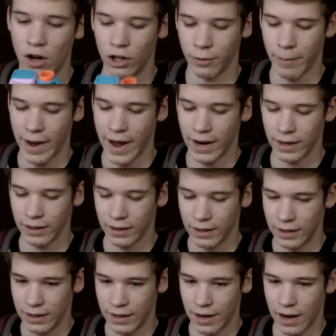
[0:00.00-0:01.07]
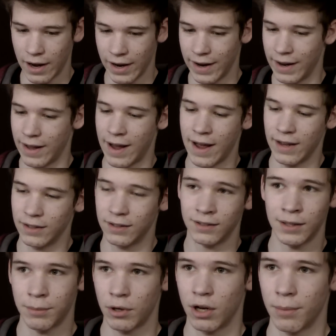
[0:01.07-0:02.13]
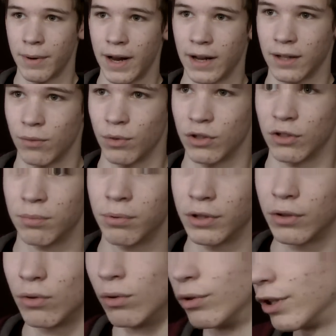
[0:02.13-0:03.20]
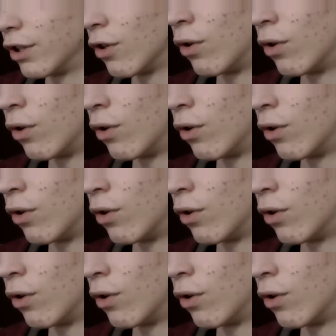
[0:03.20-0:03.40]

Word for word: long mag uh, and it has semi-automatic, which is pretty cool, and